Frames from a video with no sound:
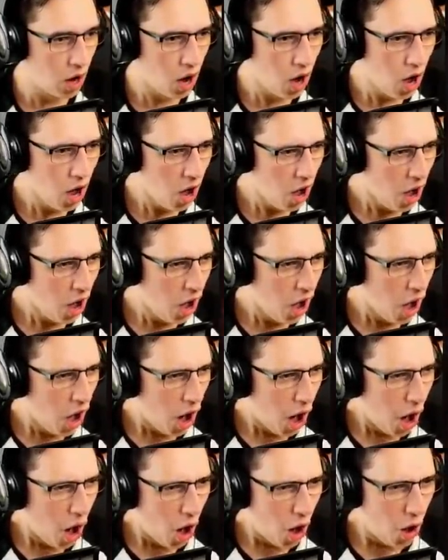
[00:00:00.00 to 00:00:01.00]

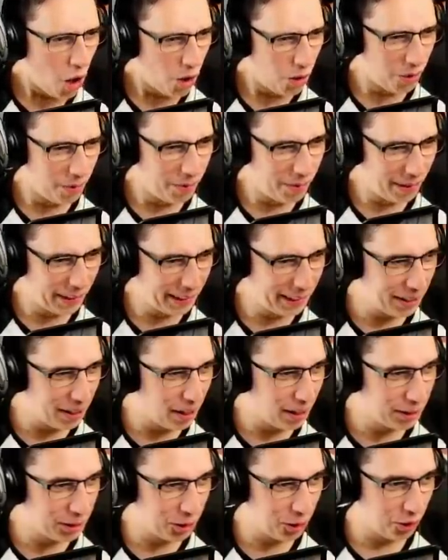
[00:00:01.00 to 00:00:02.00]
Oh my
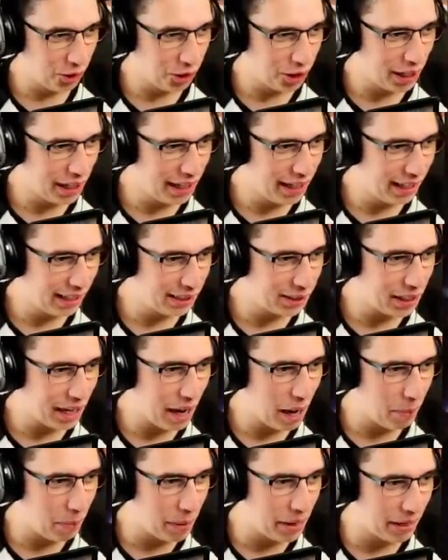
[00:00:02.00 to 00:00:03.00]
god, your thingy is
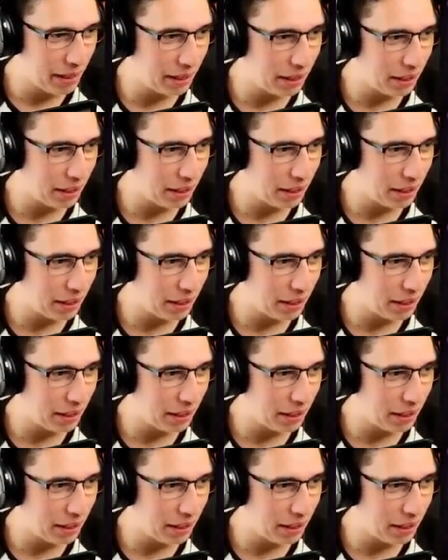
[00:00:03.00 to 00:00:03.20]
epic!